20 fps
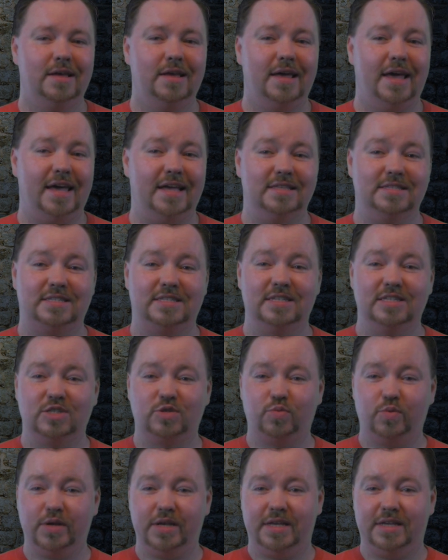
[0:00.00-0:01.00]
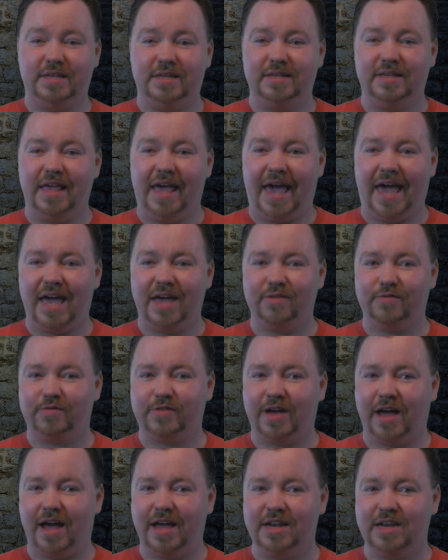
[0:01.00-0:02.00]
And since we have
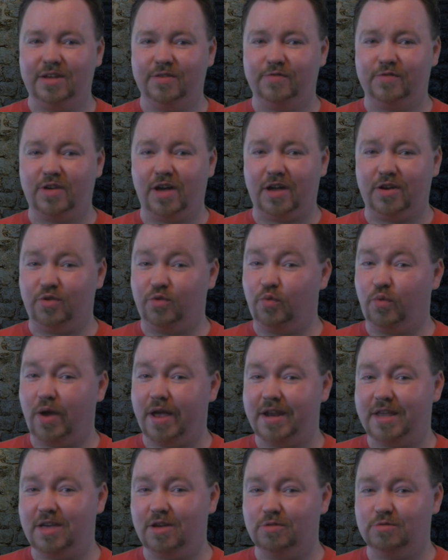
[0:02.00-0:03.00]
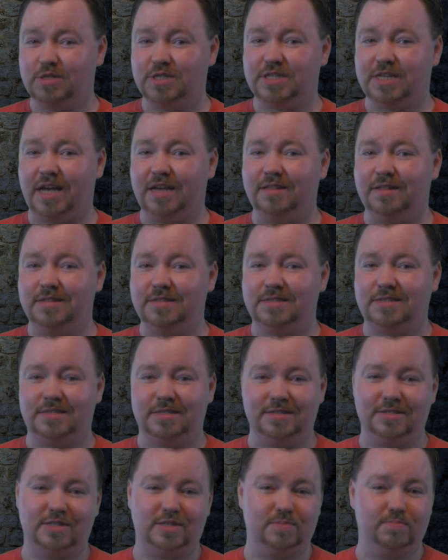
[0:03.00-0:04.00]
kind of gotten radio silent
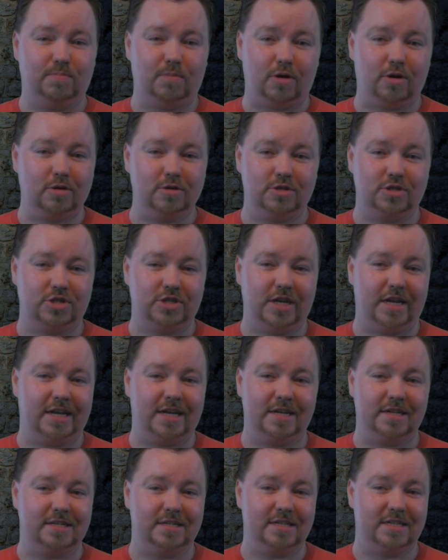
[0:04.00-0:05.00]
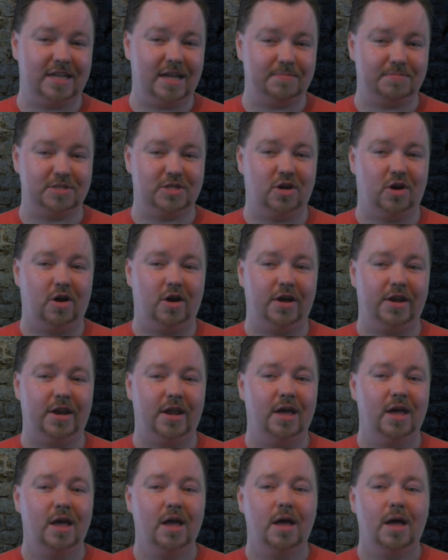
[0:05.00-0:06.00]
since March and Adepticon,
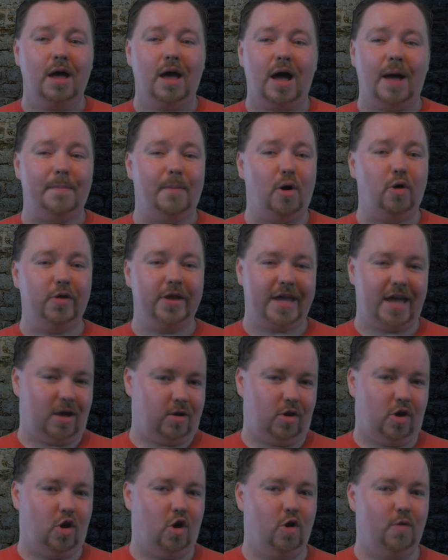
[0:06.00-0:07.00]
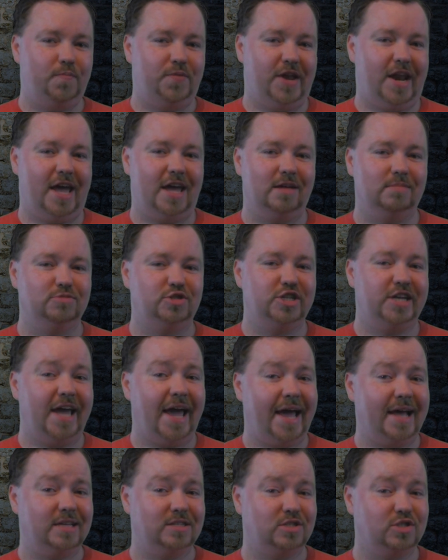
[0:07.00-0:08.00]
I'm holding out hope that AMG
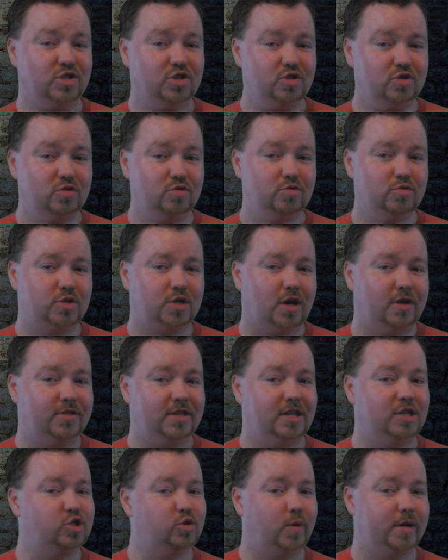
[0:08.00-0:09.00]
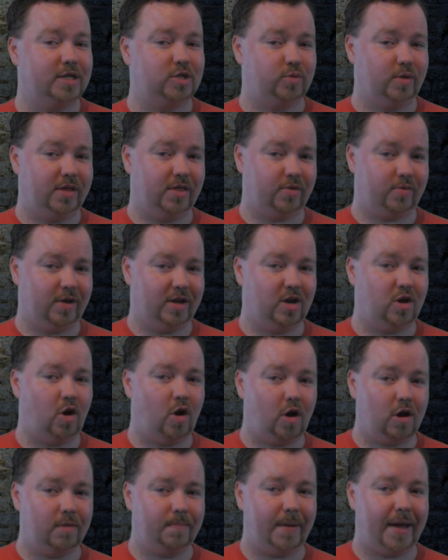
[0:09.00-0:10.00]
has news on the 2023
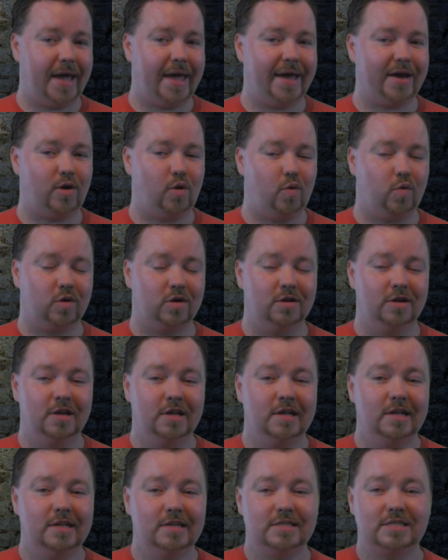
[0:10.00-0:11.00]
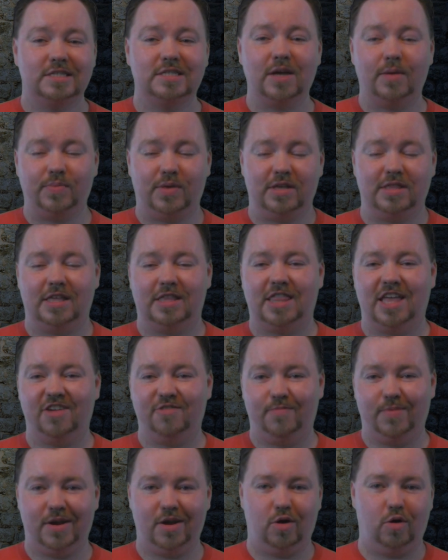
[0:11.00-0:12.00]
card pack or something that
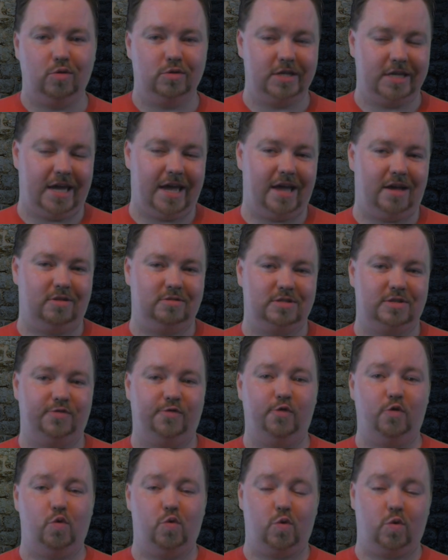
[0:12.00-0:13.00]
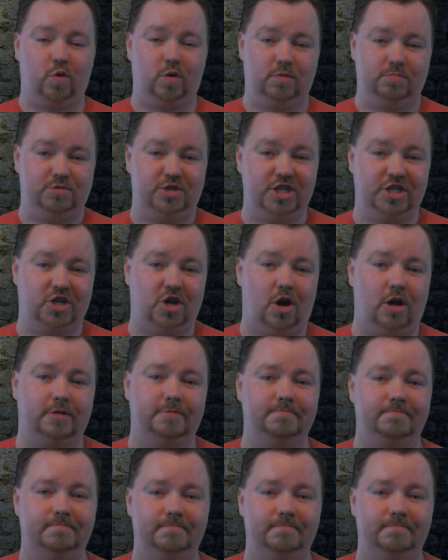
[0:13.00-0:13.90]
they've been holding out for Gen Con.